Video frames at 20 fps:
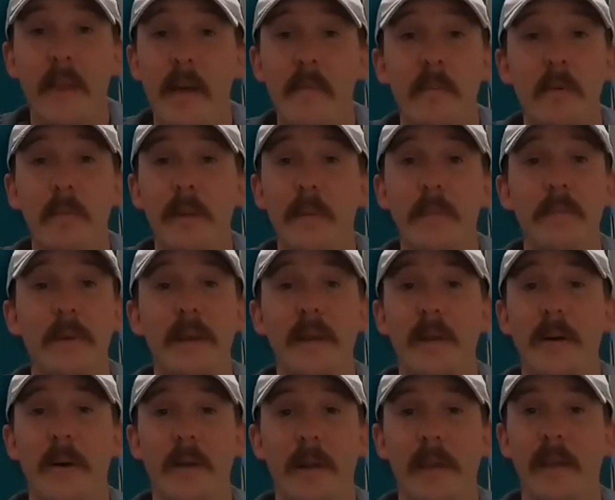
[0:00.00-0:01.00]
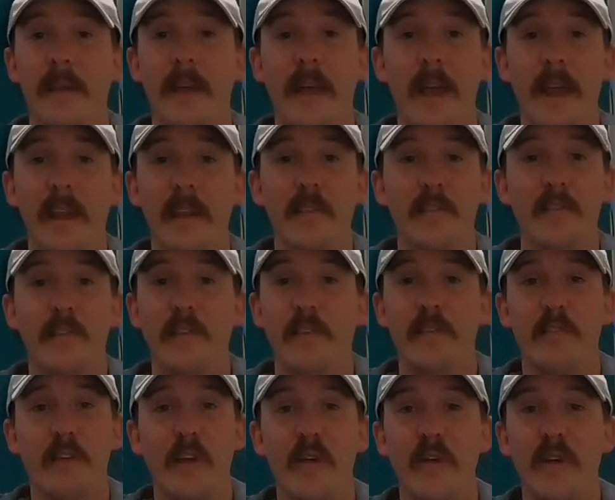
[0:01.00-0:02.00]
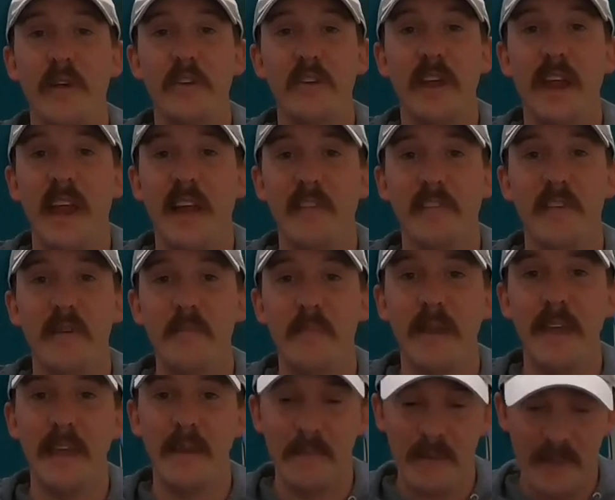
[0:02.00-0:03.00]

never been bit on it, and it's discouraging as can be,